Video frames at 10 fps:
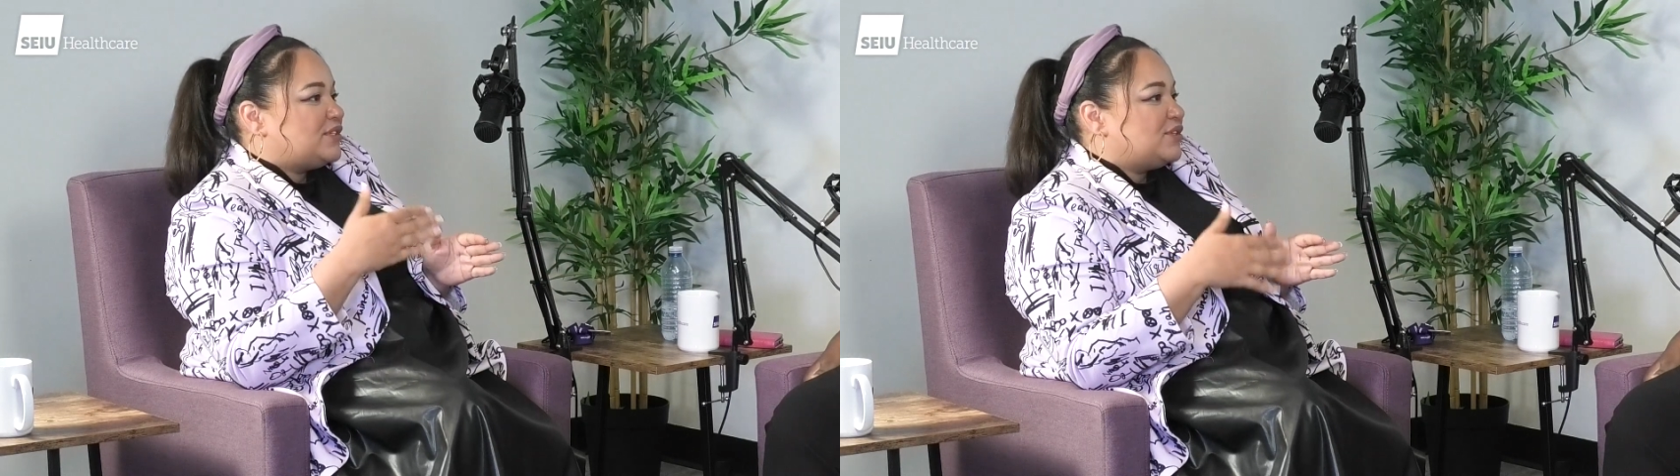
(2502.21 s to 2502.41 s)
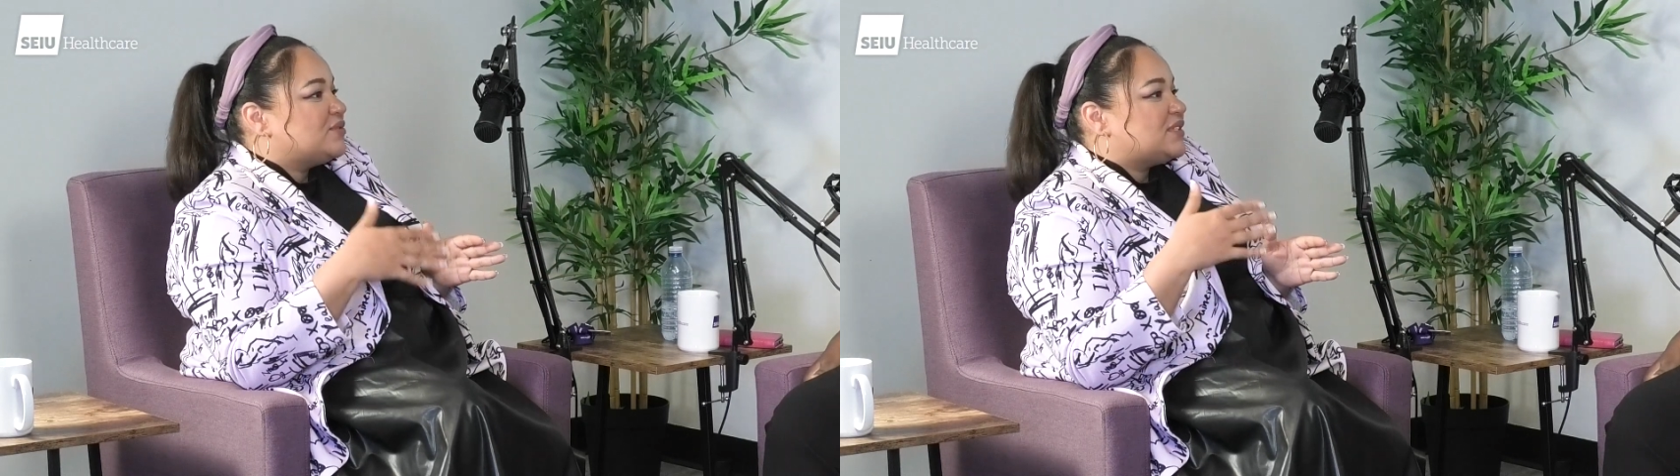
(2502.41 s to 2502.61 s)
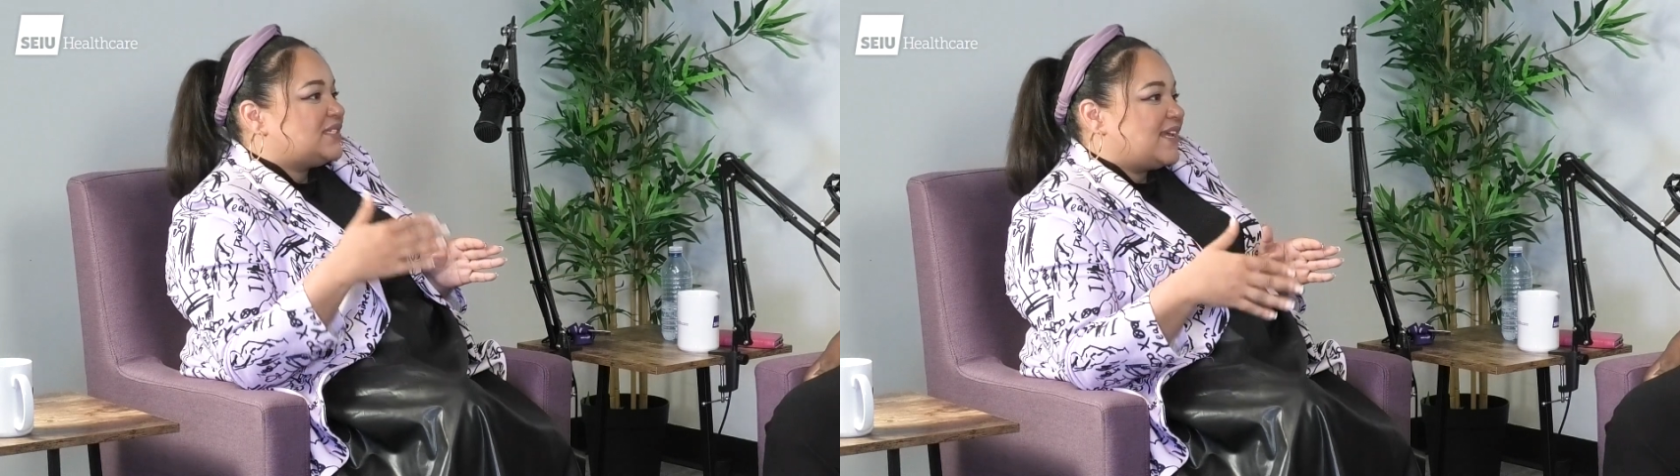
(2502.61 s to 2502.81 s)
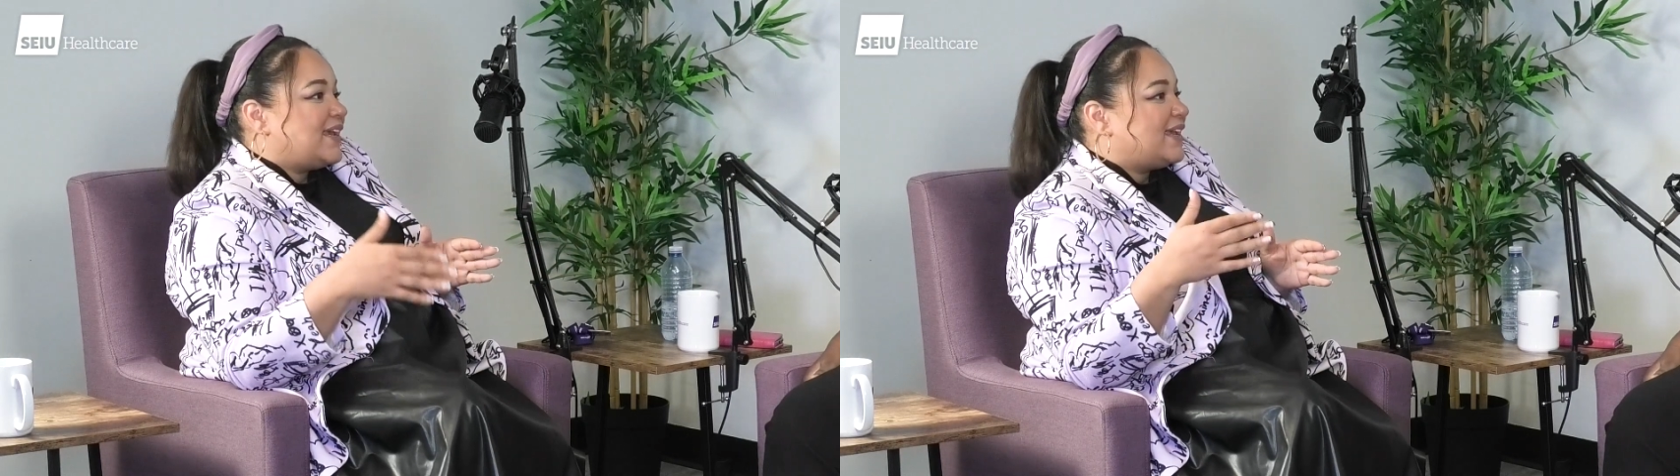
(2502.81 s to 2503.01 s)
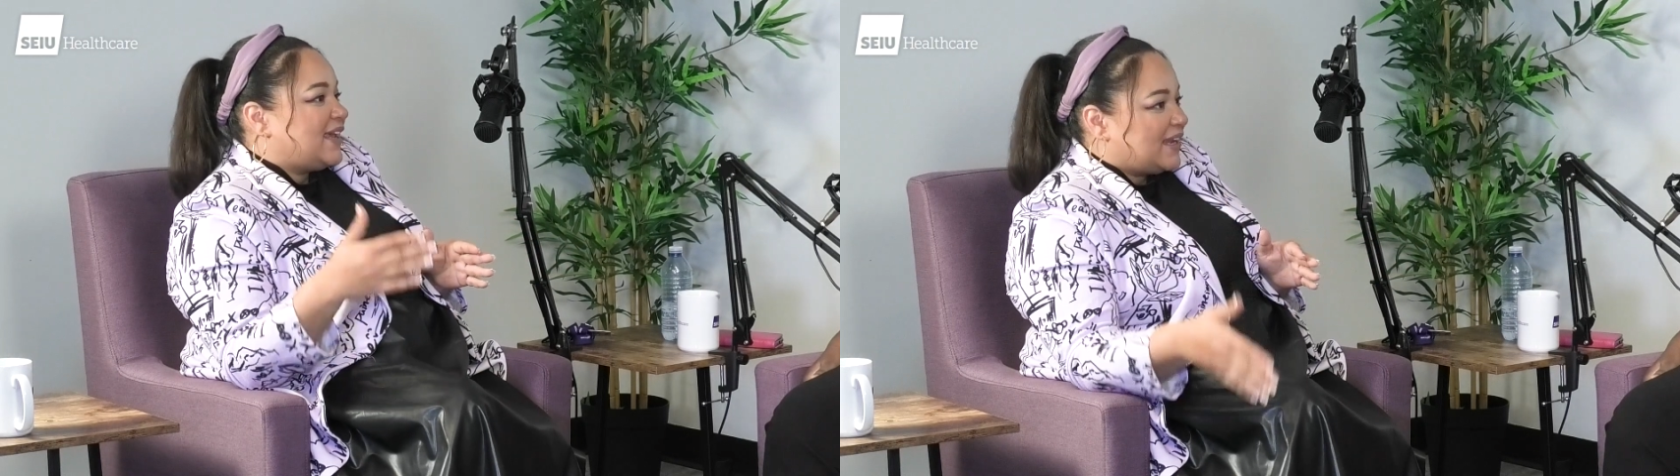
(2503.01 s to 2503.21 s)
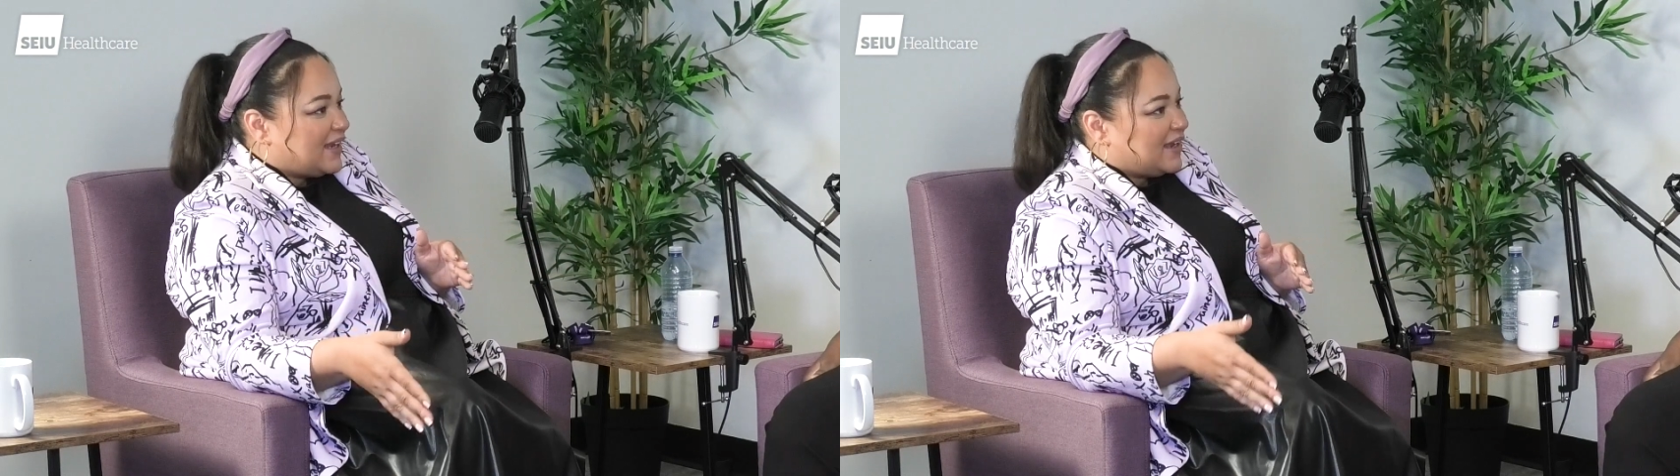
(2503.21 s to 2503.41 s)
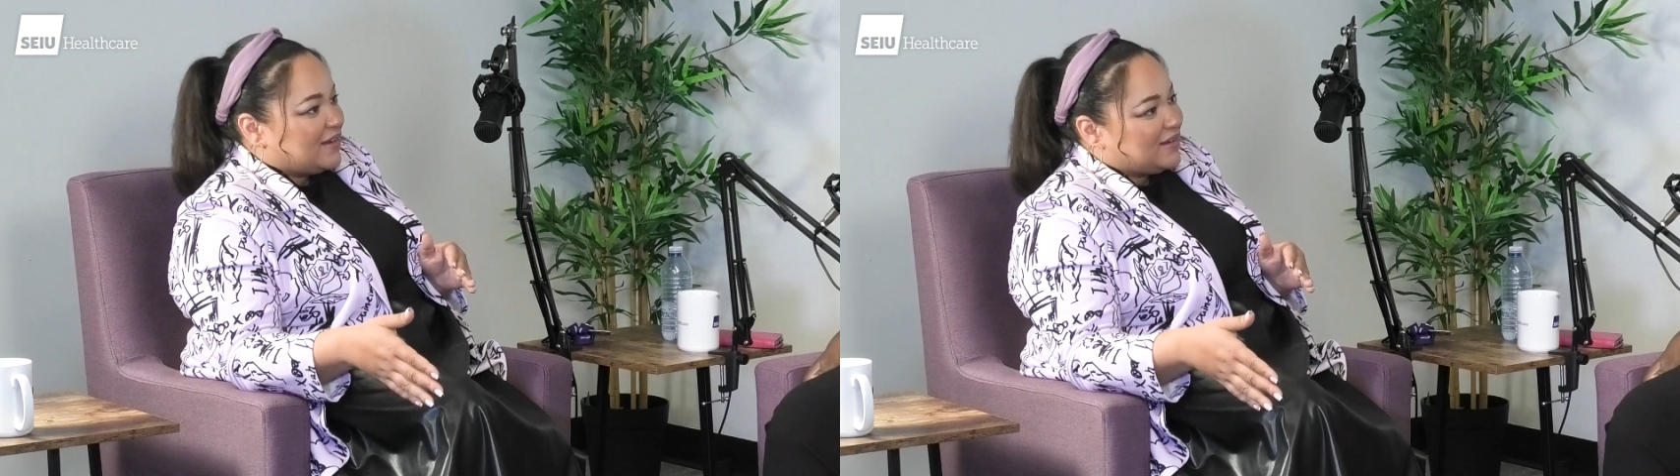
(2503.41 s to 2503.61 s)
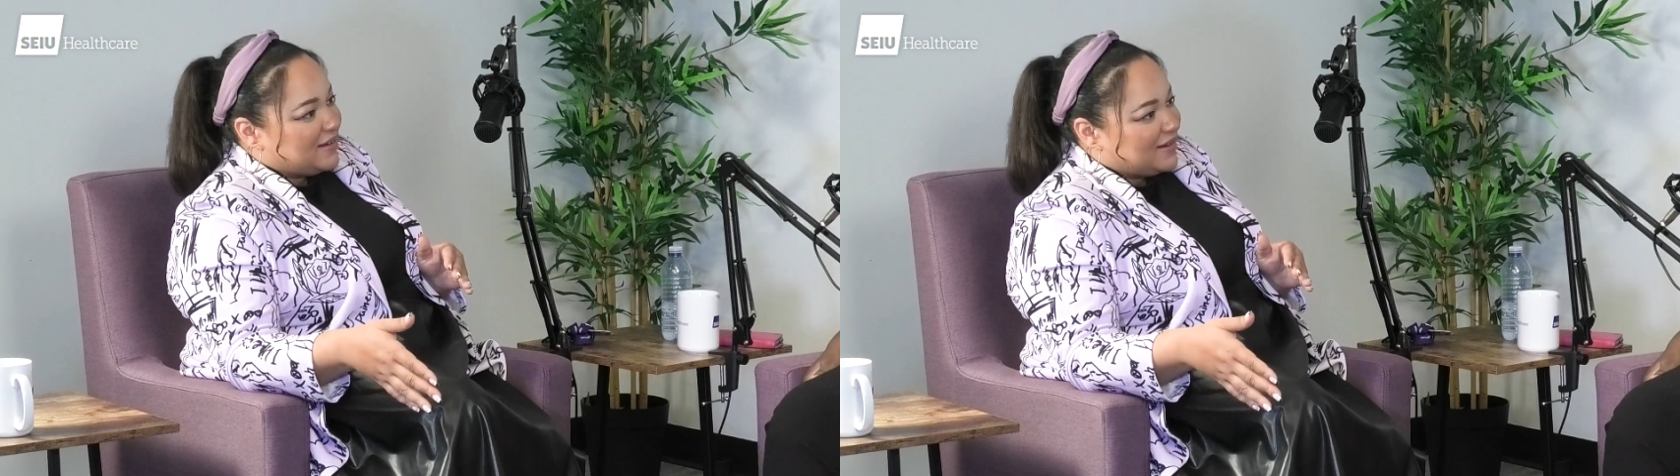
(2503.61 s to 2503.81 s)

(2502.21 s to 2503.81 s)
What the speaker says: you stay in it